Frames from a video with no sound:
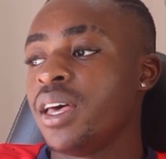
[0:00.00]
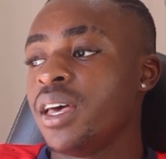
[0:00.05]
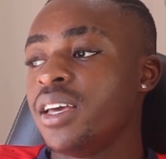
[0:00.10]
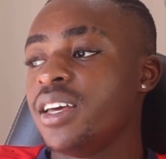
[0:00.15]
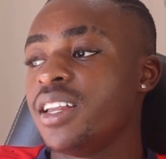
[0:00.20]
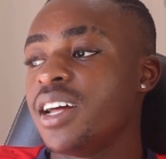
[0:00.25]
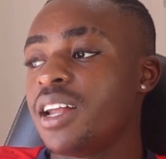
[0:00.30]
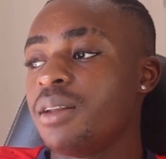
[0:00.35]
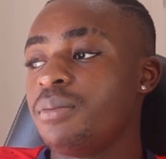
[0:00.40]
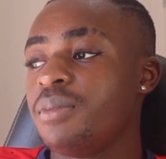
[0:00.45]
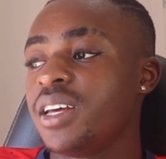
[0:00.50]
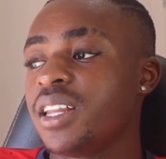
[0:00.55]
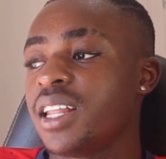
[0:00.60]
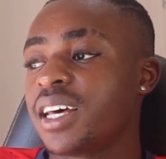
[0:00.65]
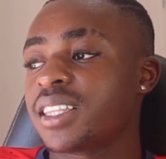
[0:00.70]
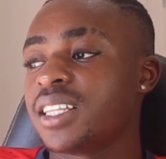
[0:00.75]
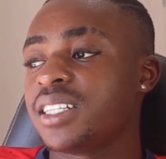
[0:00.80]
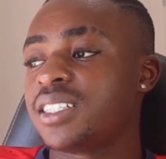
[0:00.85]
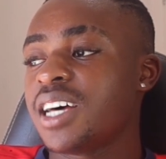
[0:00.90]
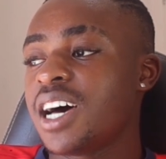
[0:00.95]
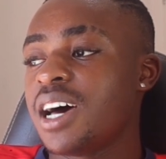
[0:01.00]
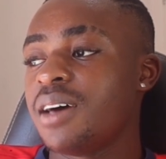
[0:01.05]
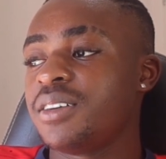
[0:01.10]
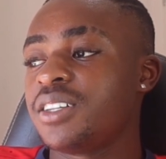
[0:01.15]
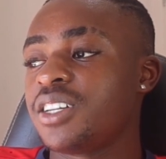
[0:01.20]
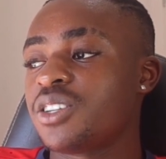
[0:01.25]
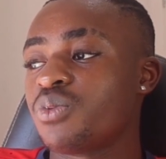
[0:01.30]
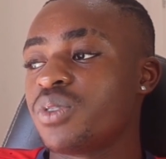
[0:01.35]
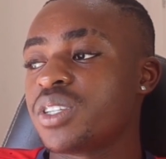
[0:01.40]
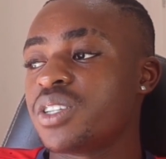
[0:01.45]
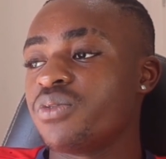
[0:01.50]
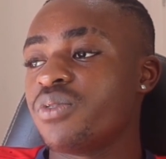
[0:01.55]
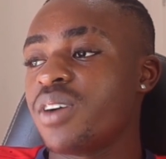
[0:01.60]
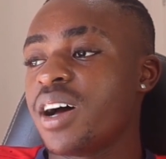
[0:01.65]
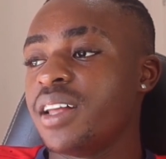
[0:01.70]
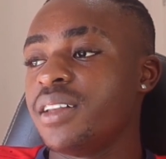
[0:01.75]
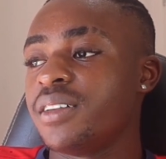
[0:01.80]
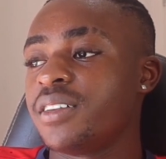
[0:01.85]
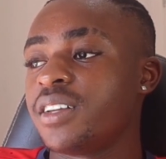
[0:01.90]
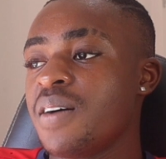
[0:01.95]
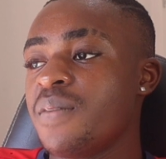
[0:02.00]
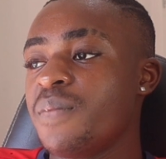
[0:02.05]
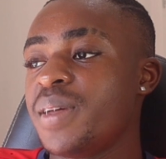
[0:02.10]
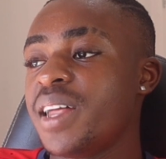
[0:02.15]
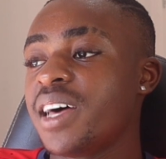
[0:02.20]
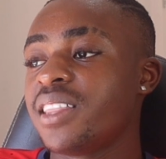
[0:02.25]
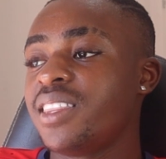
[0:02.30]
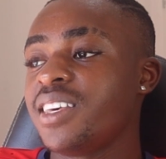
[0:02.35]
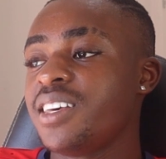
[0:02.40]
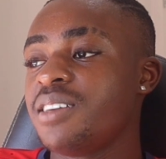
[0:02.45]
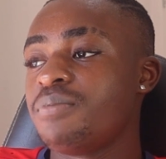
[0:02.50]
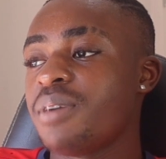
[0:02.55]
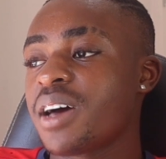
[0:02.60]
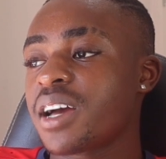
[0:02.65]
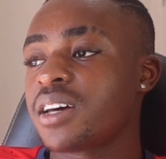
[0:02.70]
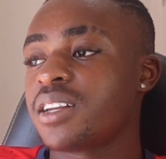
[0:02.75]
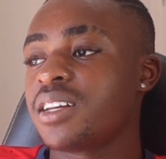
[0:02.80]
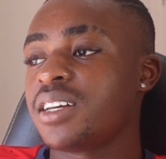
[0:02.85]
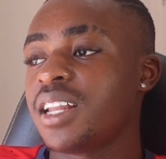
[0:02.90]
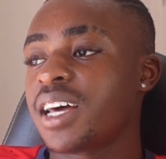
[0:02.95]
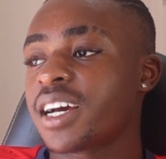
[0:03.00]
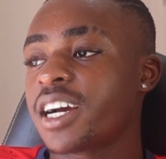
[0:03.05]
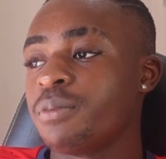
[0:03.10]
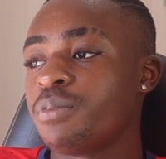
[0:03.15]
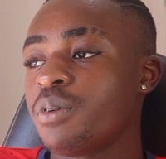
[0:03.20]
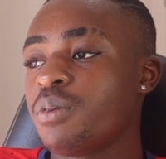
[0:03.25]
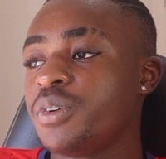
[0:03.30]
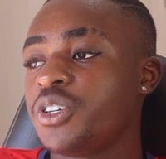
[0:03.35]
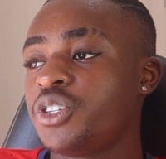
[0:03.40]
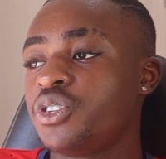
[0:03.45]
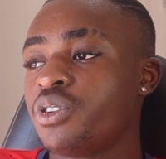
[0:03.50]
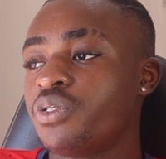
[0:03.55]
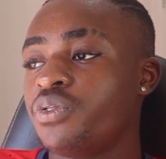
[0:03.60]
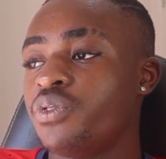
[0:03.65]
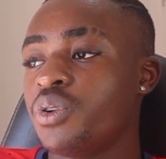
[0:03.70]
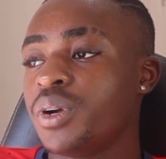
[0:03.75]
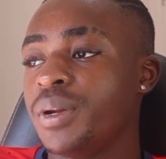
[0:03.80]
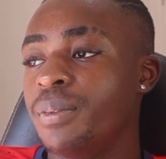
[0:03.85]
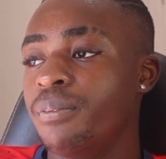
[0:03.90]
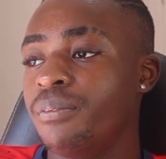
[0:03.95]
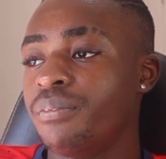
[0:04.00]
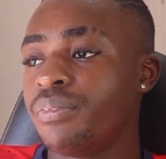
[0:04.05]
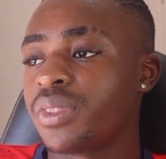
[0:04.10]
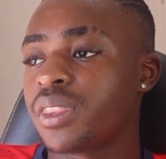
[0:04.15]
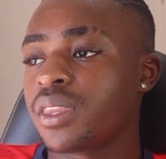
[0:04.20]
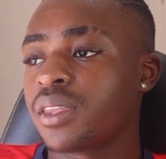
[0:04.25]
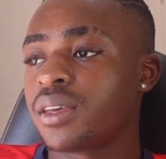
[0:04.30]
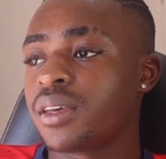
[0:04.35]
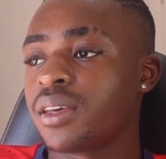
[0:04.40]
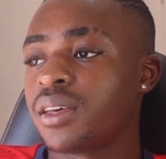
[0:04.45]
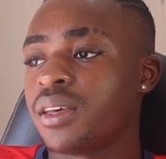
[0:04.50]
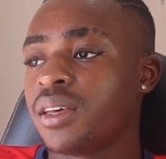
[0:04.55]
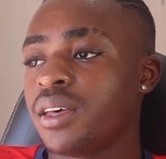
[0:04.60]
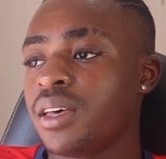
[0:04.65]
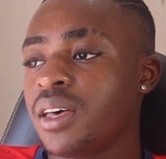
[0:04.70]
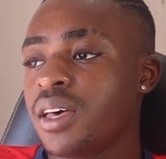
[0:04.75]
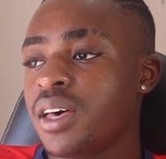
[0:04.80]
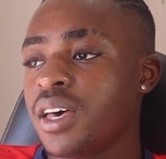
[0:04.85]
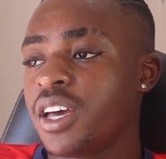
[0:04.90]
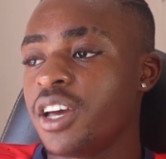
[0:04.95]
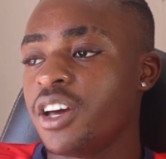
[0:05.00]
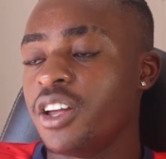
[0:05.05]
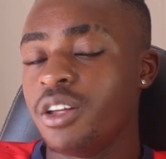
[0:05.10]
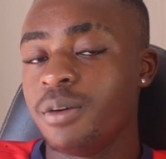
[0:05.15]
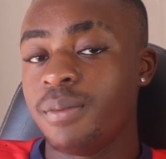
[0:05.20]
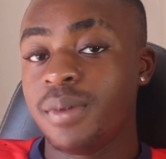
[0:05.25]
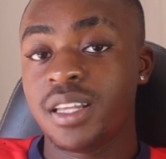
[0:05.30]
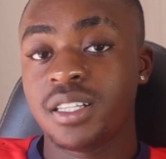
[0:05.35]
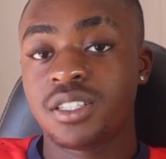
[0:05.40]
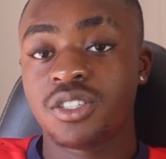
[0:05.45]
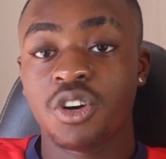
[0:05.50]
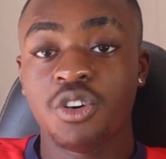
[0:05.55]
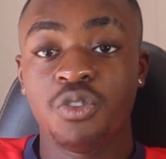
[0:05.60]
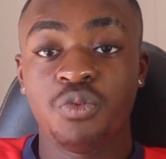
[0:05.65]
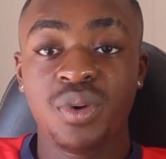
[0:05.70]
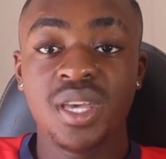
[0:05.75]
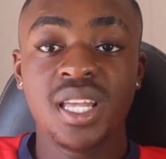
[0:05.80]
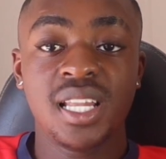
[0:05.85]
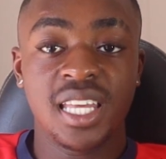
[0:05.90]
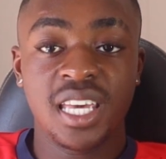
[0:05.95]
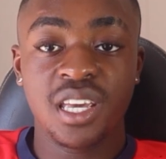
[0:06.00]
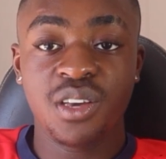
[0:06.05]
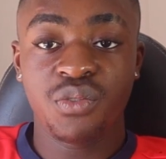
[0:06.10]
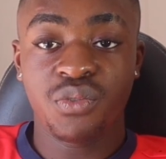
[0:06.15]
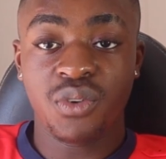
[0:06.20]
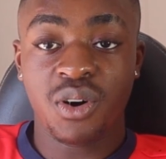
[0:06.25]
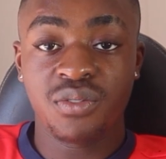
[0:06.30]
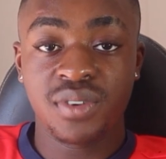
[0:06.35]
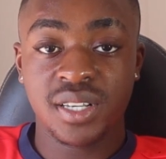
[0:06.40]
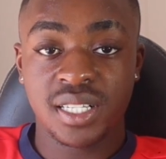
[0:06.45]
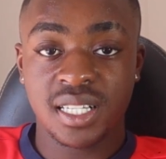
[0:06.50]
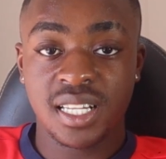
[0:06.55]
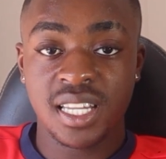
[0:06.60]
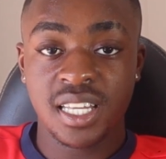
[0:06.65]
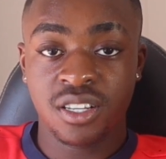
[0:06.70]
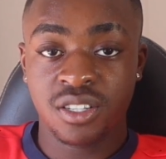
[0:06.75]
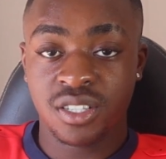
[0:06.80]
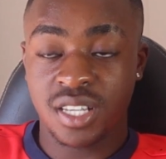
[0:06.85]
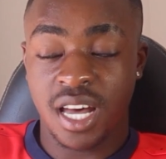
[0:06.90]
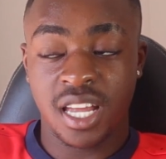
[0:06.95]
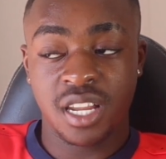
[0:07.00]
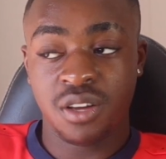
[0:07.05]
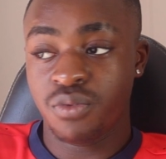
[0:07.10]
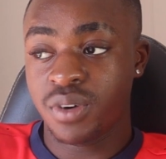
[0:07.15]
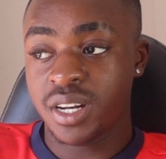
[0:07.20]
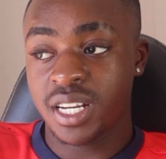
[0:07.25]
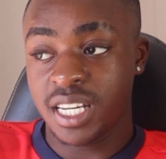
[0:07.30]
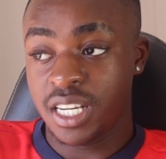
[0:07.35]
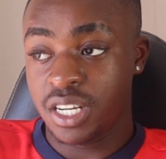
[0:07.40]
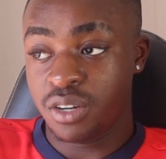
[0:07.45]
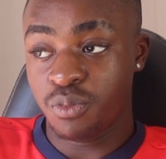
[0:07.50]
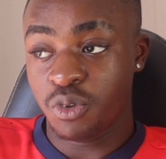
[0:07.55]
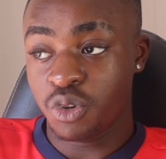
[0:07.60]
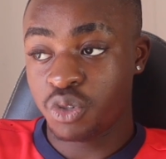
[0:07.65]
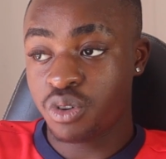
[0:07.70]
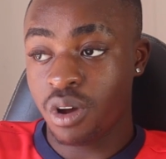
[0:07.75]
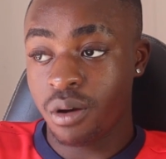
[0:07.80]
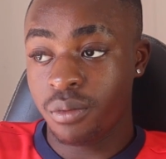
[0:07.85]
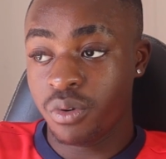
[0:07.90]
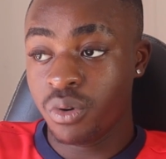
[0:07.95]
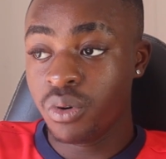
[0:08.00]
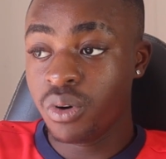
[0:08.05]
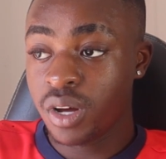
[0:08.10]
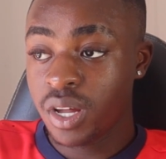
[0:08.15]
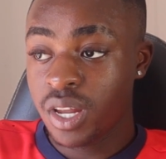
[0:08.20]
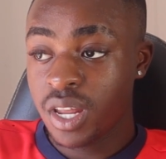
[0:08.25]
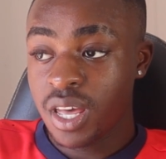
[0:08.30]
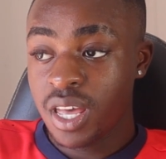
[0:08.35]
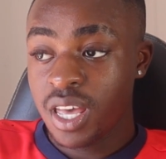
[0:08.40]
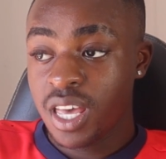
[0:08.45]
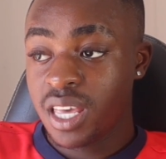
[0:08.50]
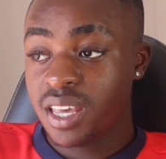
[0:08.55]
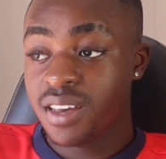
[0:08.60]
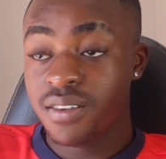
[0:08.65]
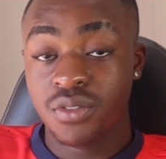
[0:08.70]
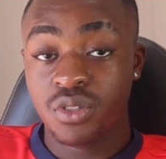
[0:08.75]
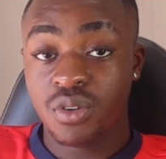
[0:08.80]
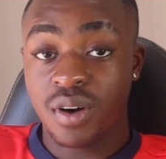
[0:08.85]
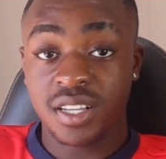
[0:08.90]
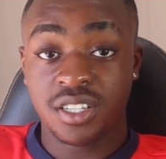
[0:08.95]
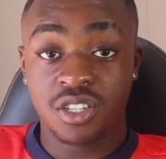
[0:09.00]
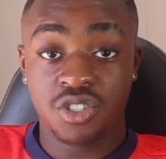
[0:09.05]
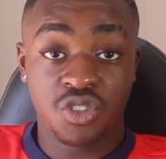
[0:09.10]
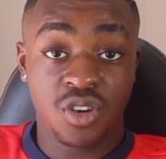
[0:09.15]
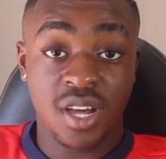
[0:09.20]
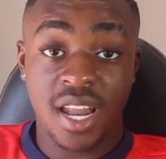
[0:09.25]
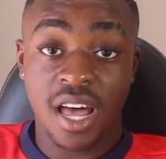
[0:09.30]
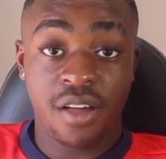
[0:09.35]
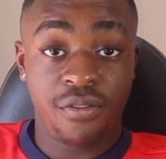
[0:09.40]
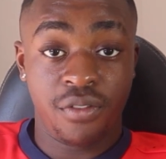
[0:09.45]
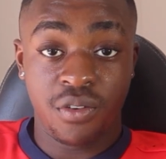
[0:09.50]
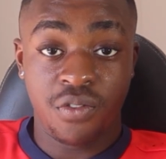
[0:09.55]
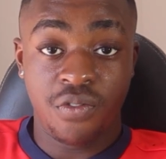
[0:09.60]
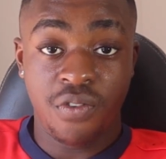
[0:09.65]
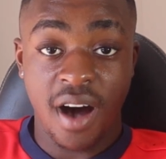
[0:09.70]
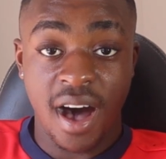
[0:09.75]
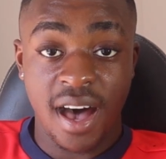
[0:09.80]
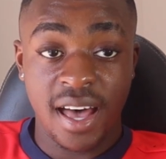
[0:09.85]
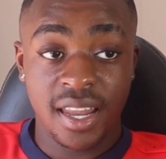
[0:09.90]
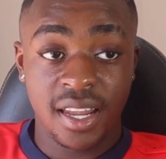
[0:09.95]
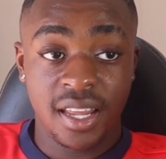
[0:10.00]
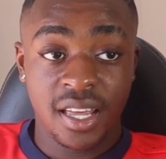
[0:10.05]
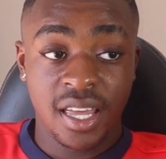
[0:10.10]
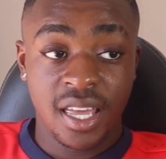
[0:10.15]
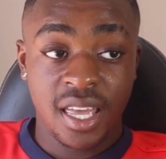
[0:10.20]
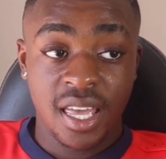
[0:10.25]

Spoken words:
You know what I mean? Like, the time, it just wasn't right. But now thinking back at it, like, I probably should have fought him. You know what I mean? So we leave, obviously, because I didn't want any more trouble. Even though I just got out of a fight.